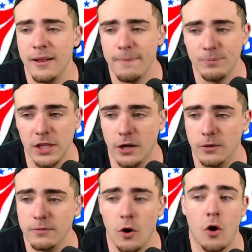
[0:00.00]
you know,
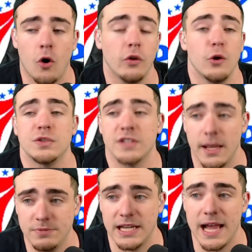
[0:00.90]
all, all those
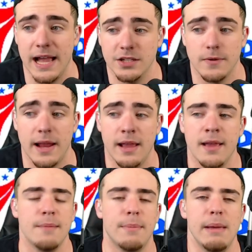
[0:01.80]
types of guys, right?
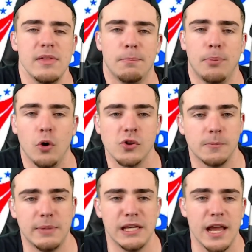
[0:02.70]
Maybe the Bulls
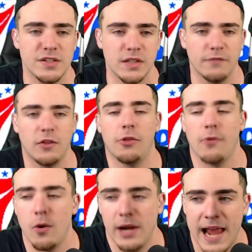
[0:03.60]
would be nice enough to
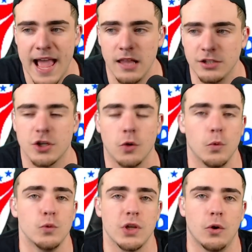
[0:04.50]
throw in an Alex
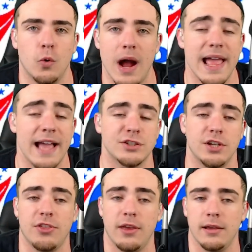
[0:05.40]
Caruso, who I actually
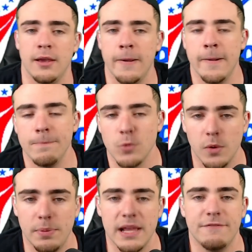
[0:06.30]
think
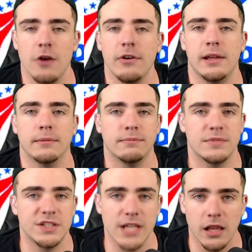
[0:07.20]
would be a very
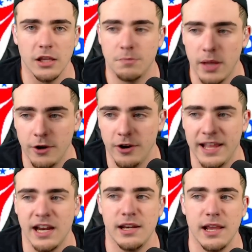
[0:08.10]
solid player
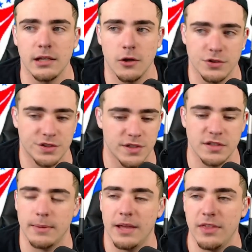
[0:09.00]
in a Nick Nurse
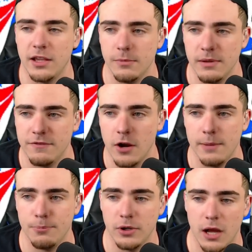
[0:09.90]
system. I think he'd be very
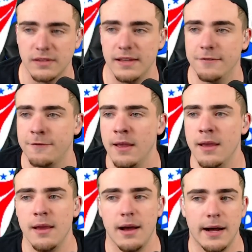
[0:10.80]
productive.
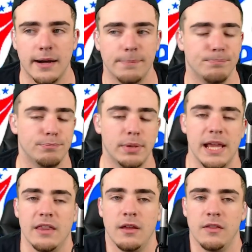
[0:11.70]
Um, but
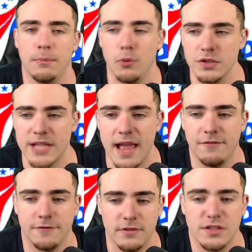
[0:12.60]
yeah, the, the Bulls
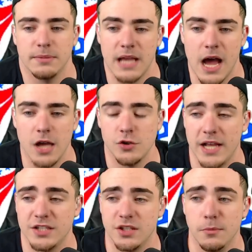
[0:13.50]
have some
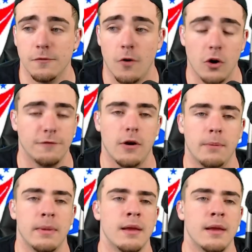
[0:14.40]
contracts to move on from.